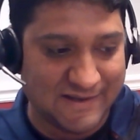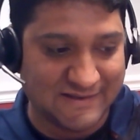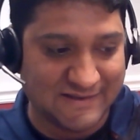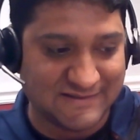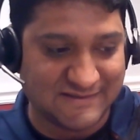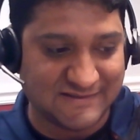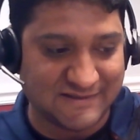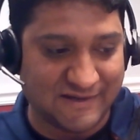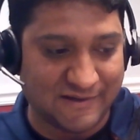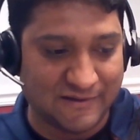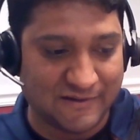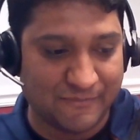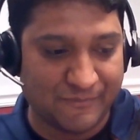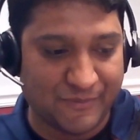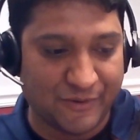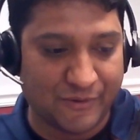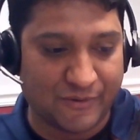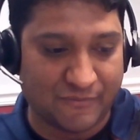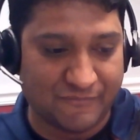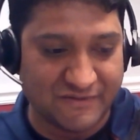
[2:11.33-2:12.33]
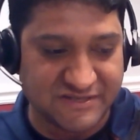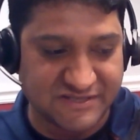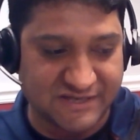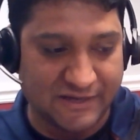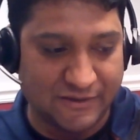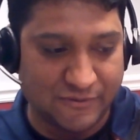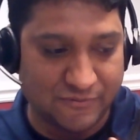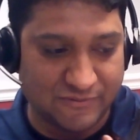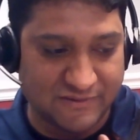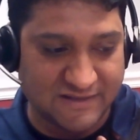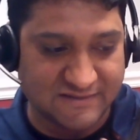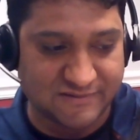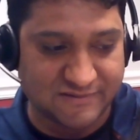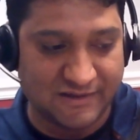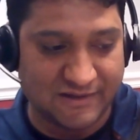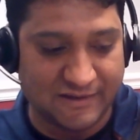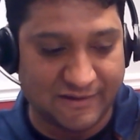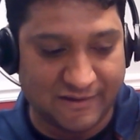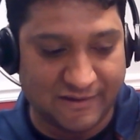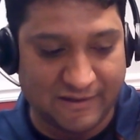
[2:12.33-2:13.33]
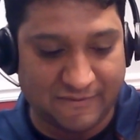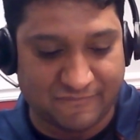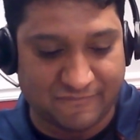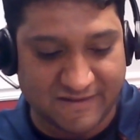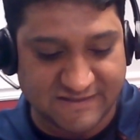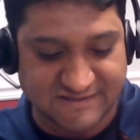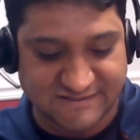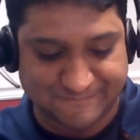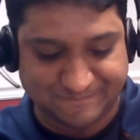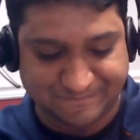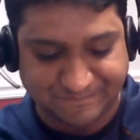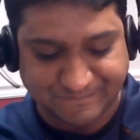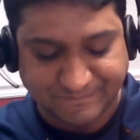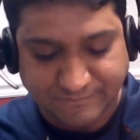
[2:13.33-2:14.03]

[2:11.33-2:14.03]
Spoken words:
as a serial computer which can do things really really fast.